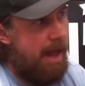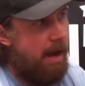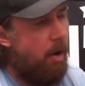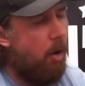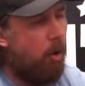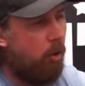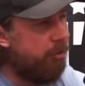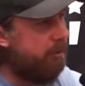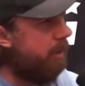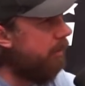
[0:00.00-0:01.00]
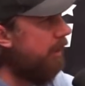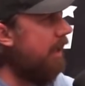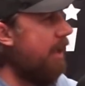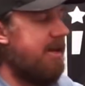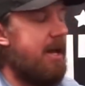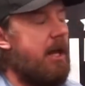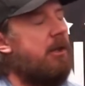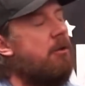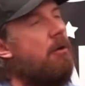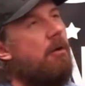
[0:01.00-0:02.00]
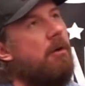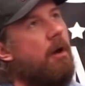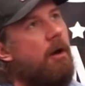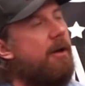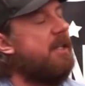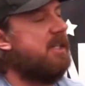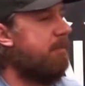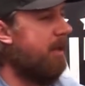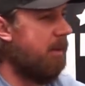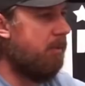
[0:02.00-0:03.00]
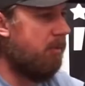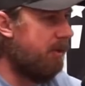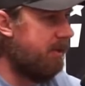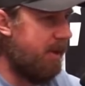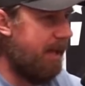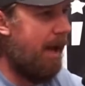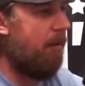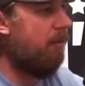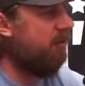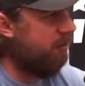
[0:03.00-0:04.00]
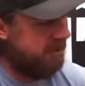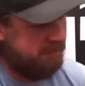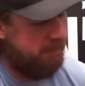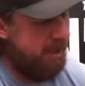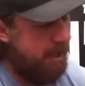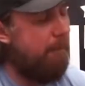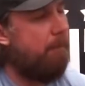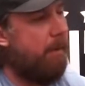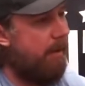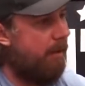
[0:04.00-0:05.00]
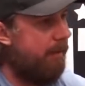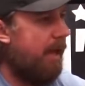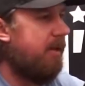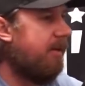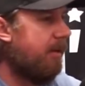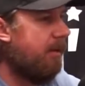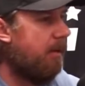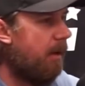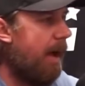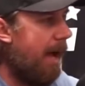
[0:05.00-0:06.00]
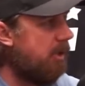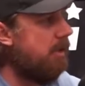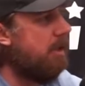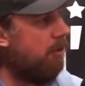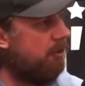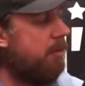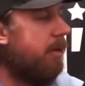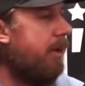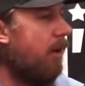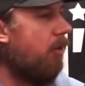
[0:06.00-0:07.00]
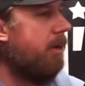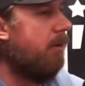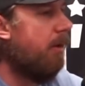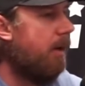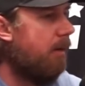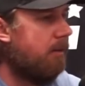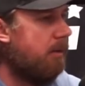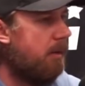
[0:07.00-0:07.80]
And ultimately, in a long, unexplainable, it'd take hours to explain it, but that's actually ultimately how I'm here right now.